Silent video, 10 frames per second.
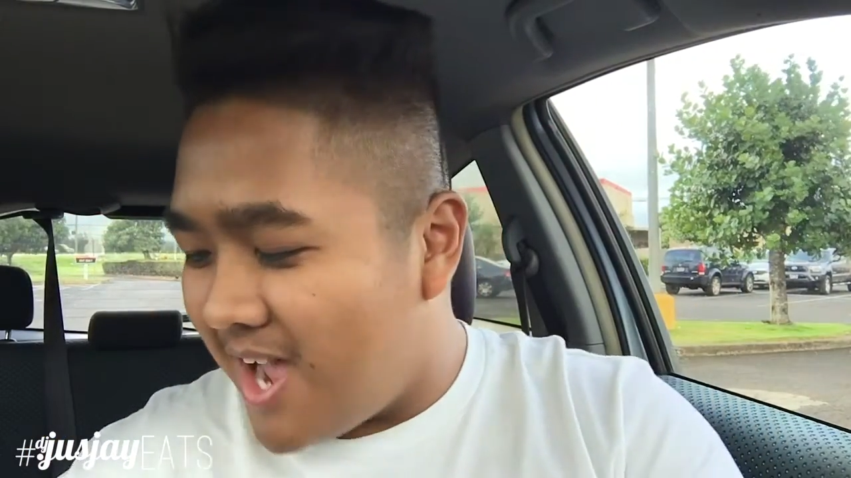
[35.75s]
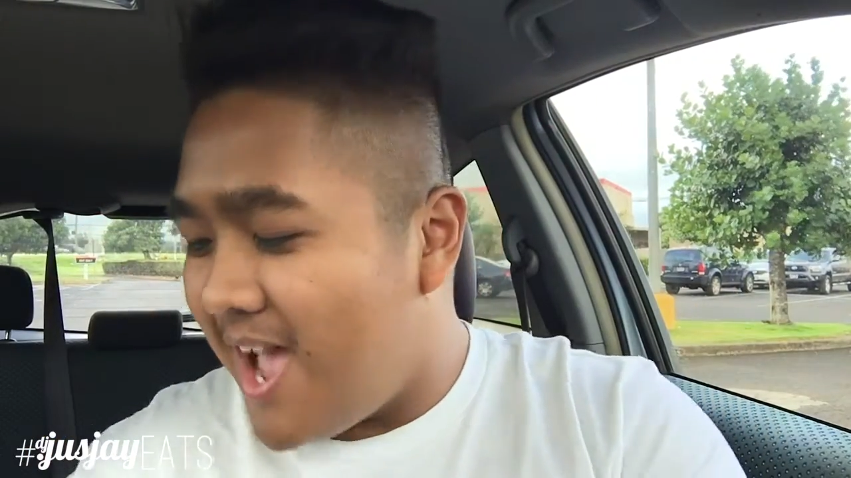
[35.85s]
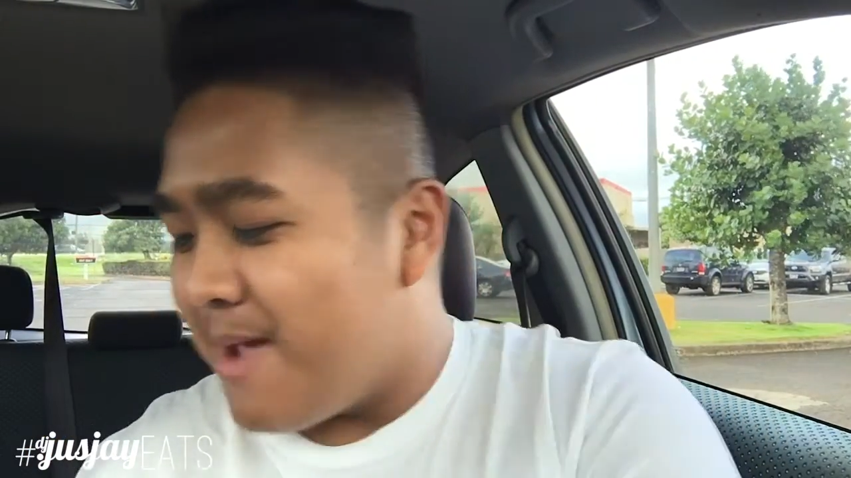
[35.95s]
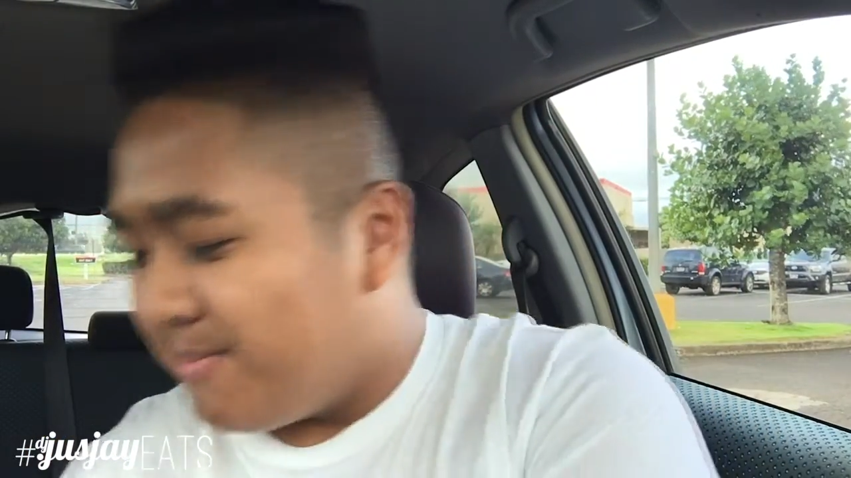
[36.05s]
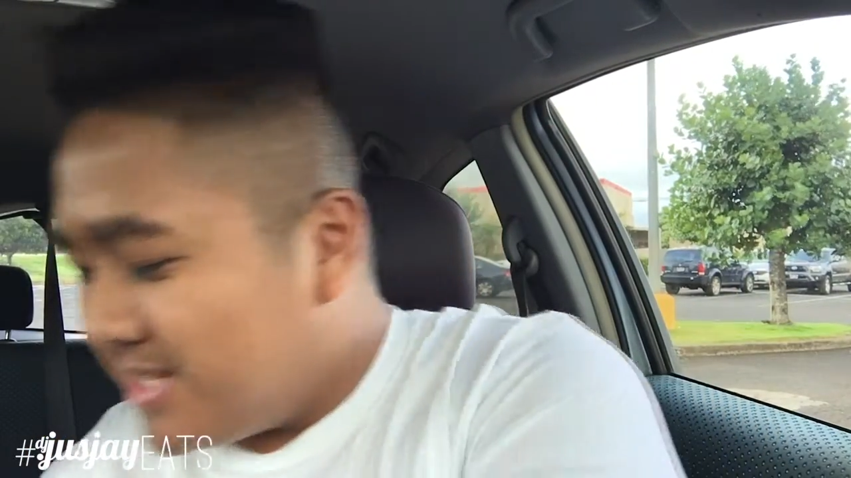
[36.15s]

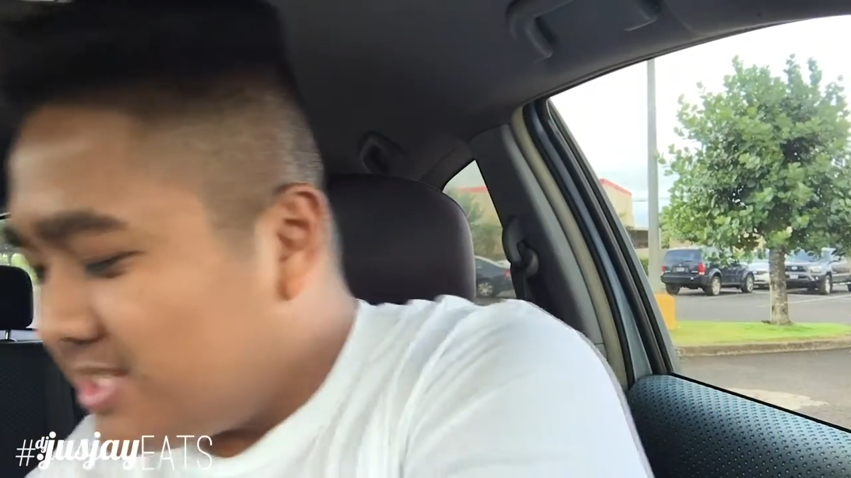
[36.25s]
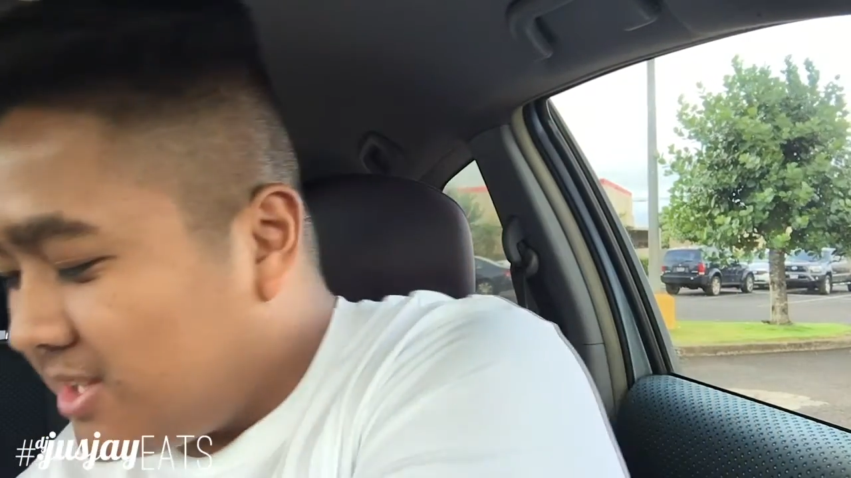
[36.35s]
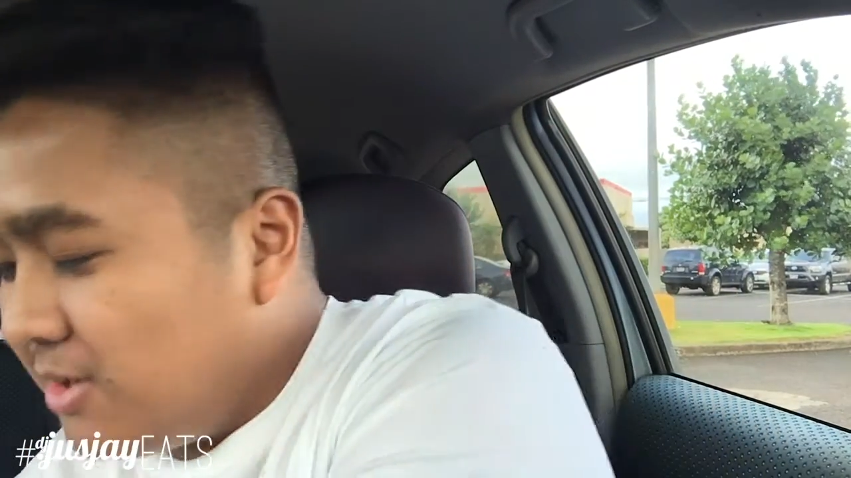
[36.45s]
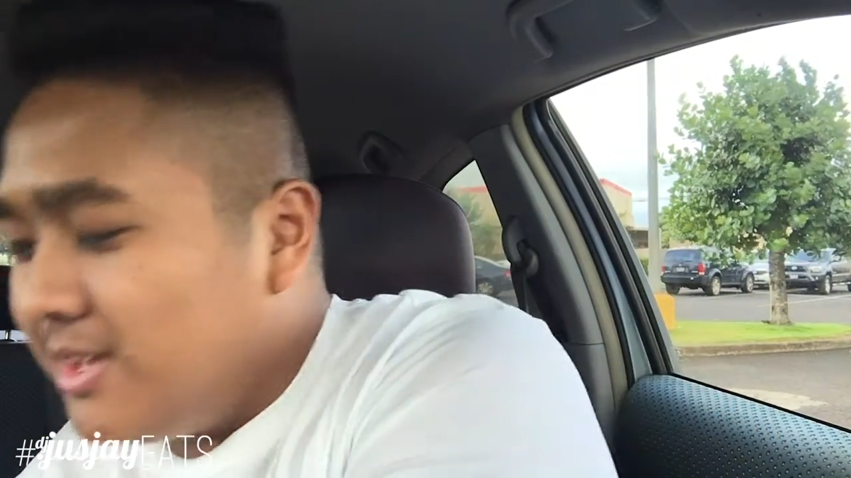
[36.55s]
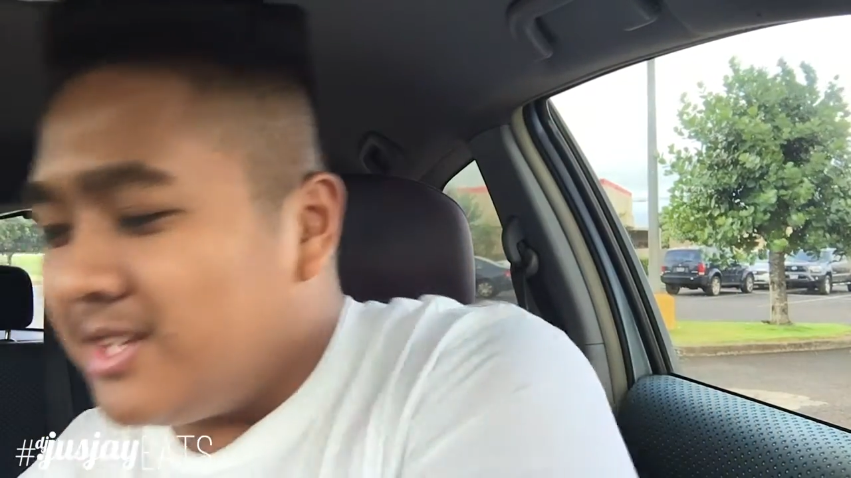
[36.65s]
time. Let's
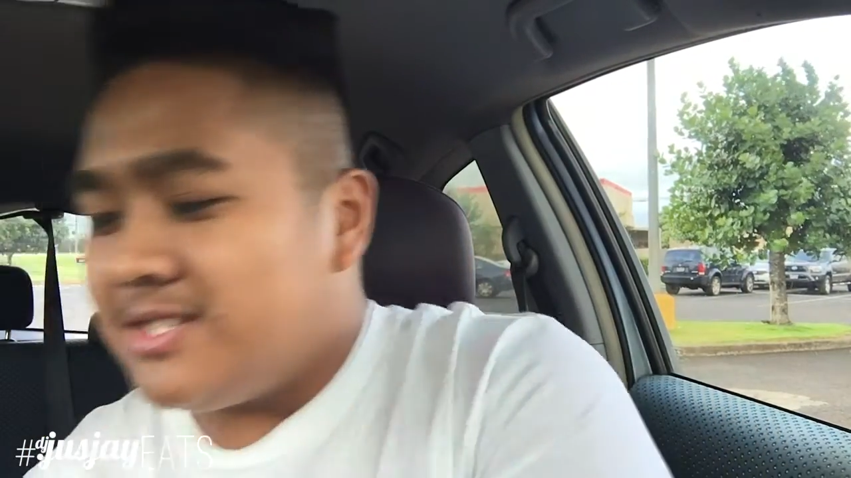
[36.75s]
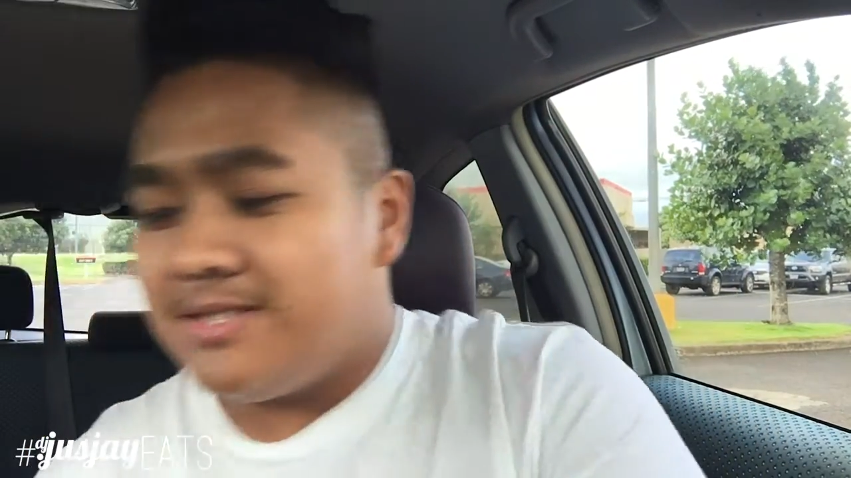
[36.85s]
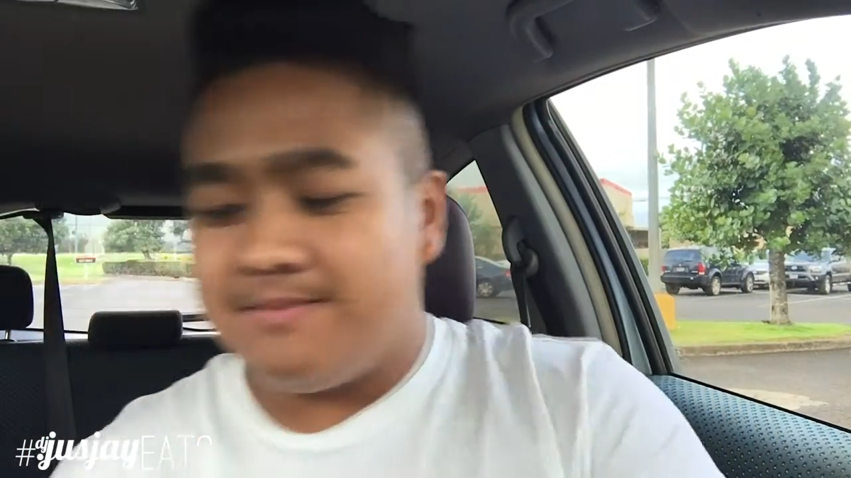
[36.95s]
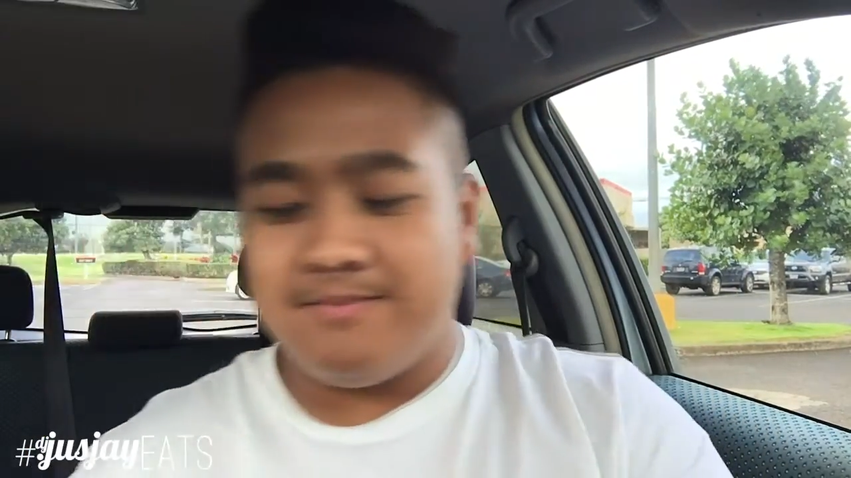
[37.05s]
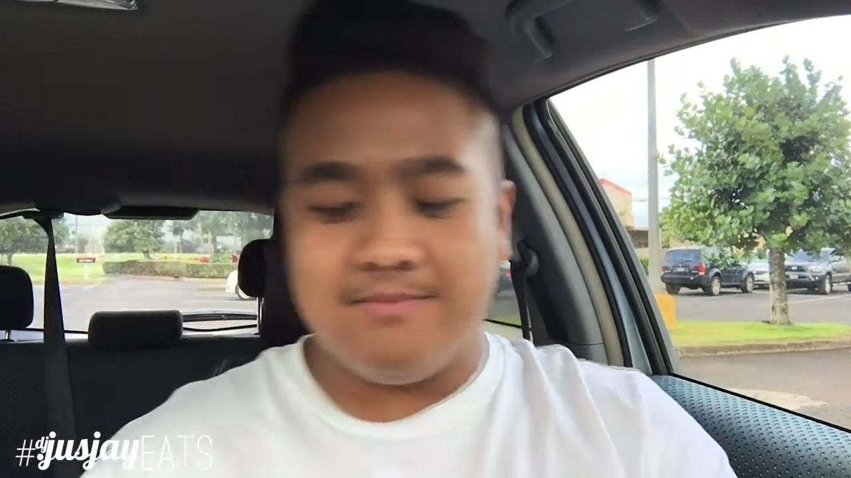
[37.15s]
do this.